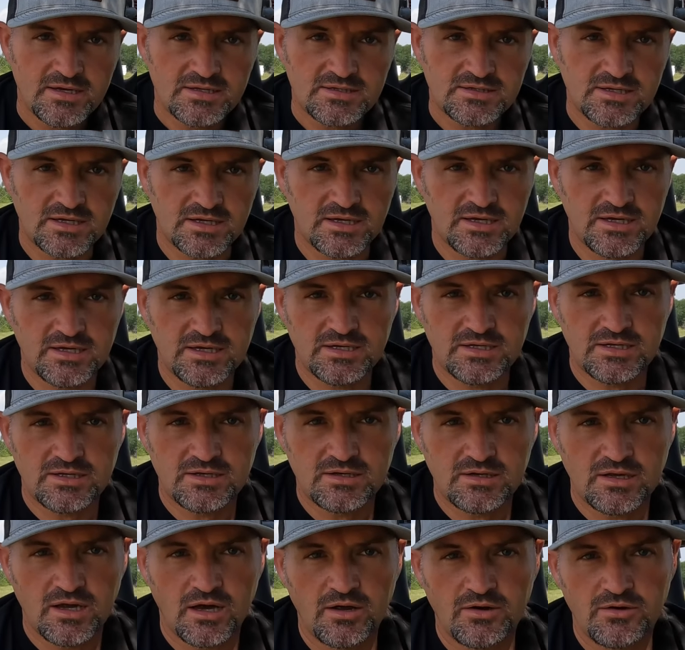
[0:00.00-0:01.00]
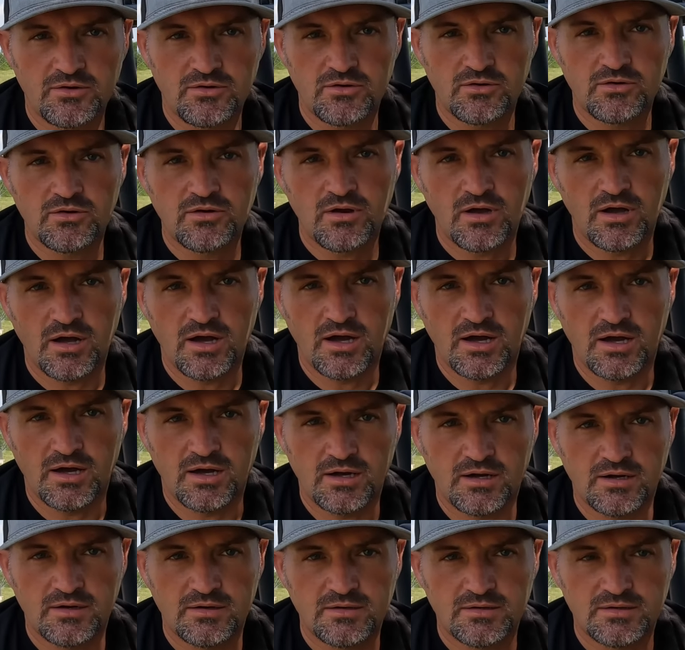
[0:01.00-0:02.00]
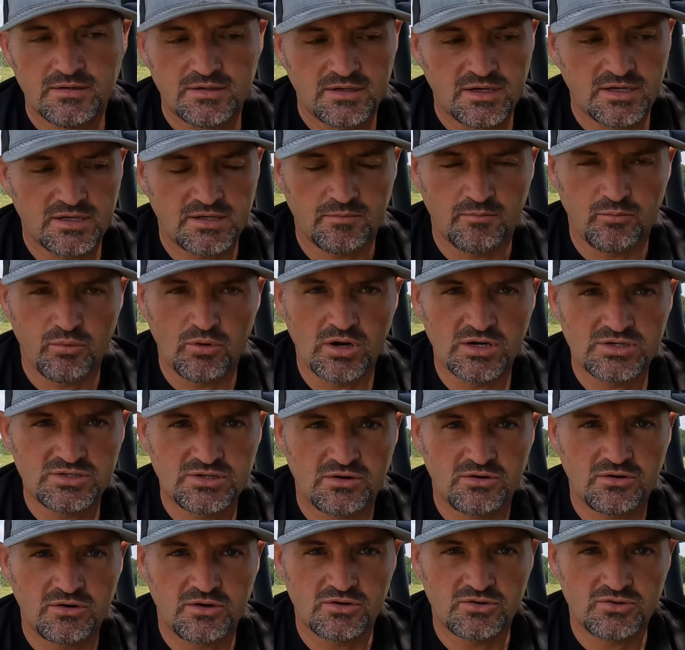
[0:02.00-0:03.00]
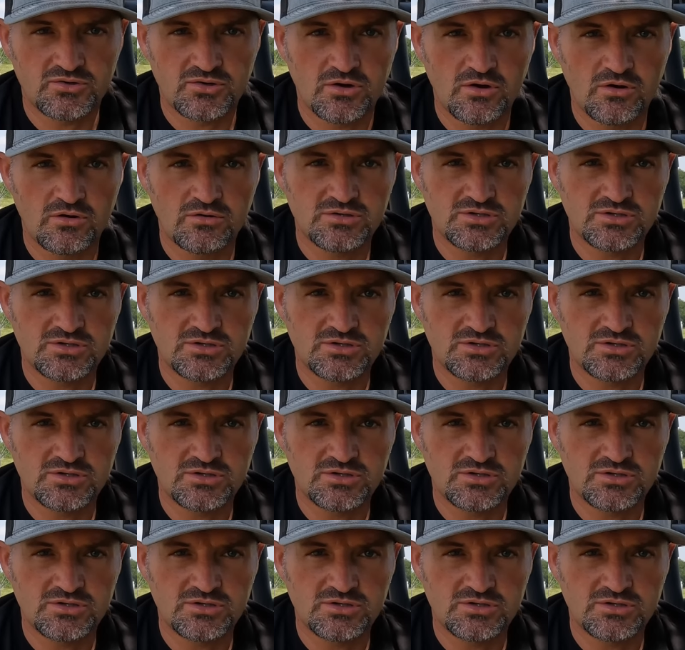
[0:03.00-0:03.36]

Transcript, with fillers: to get under uh, get the brush under control.